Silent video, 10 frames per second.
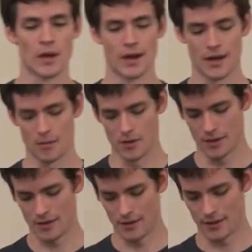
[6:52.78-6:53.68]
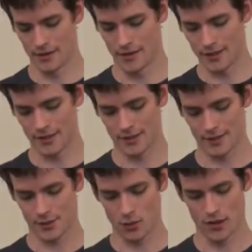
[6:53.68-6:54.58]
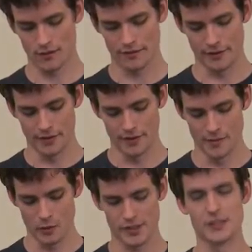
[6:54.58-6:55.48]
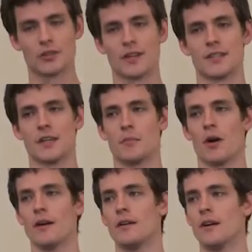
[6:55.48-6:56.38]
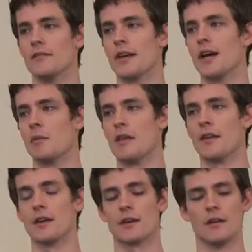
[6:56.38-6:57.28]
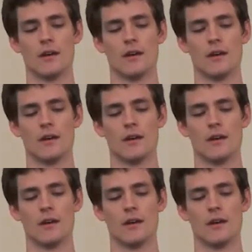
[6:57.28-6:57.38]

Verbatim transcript: Um, this is sort of the most interesting part of GitHub, I think.